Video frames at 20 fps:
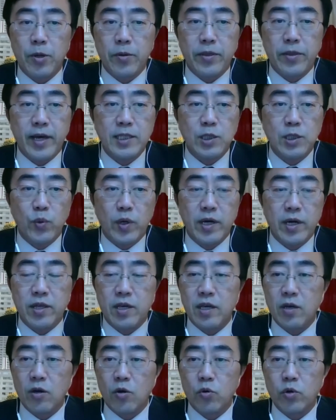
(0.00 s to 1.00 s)
That's why
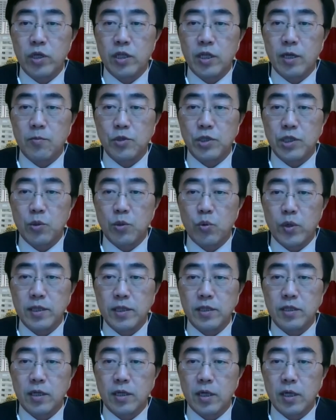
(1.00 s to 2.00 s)
the OEWG
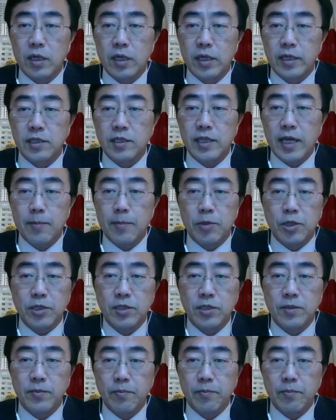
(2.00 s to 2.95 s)
was established.